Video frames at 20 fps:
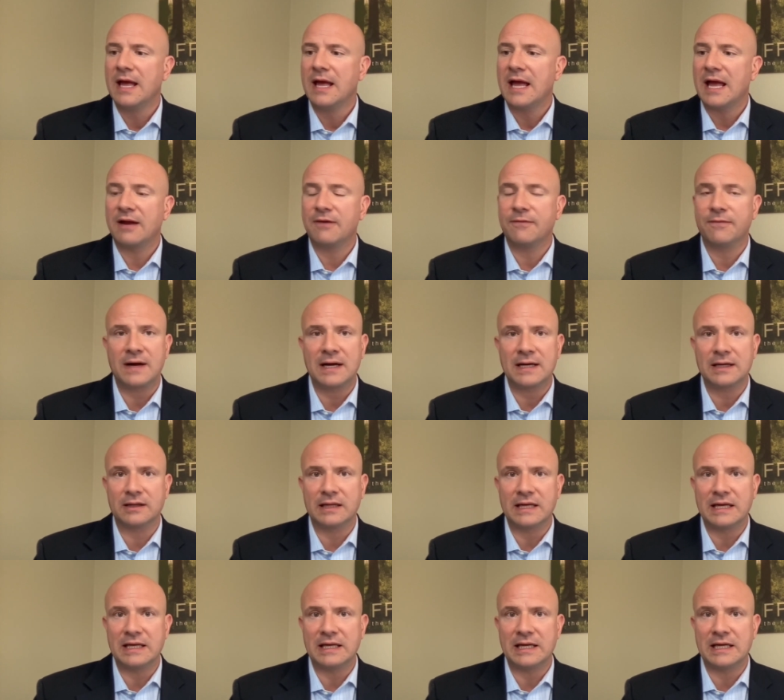And
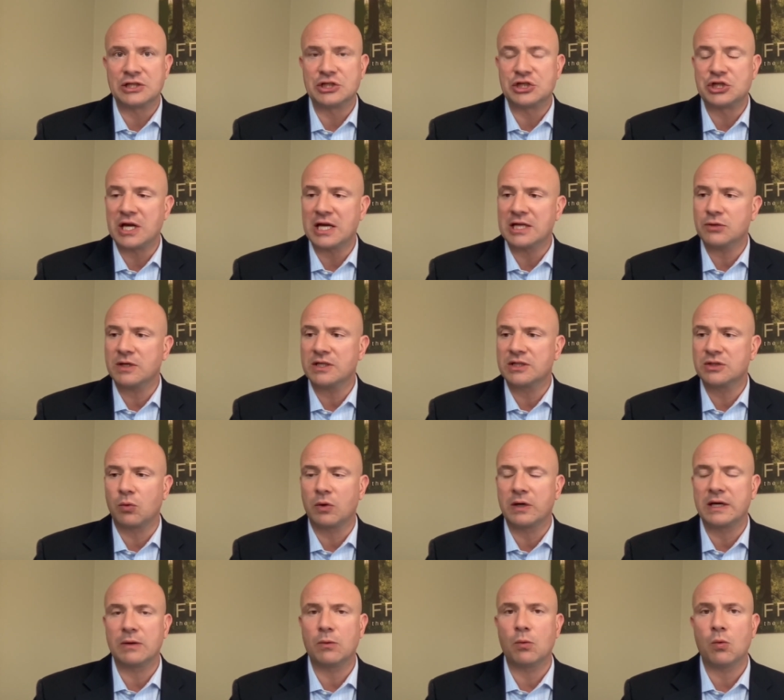finally, in January
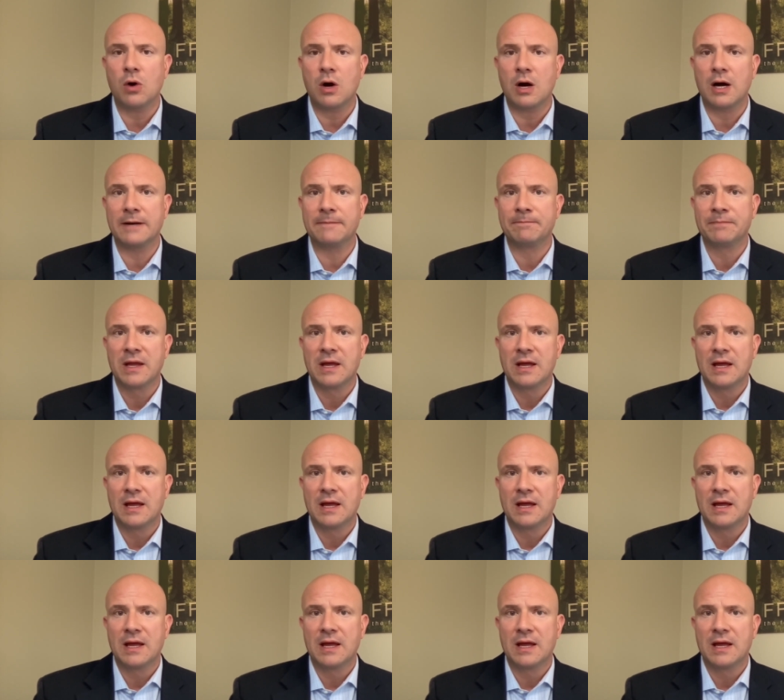21,